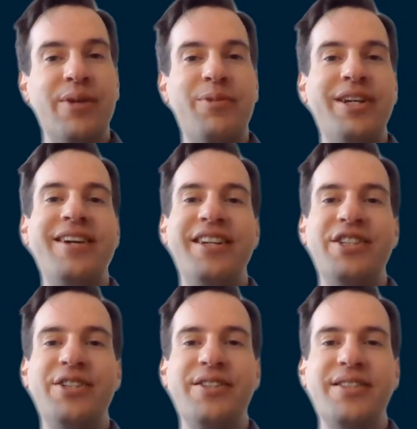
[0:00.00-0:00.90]

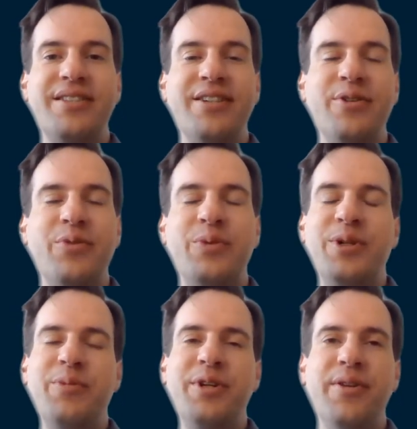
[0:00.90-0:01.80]
applications
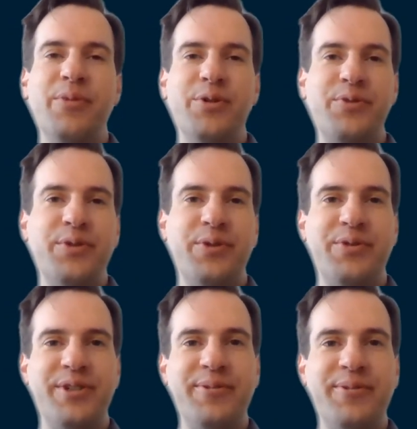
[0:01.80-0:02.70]
will be the most
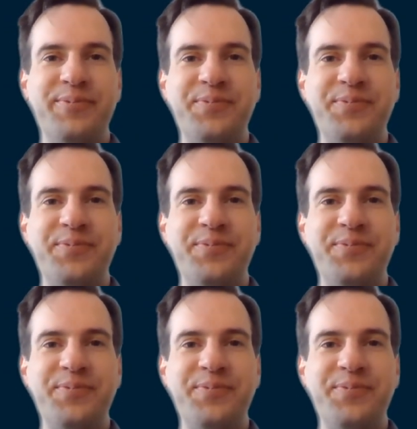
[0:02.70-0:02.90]
fruitful.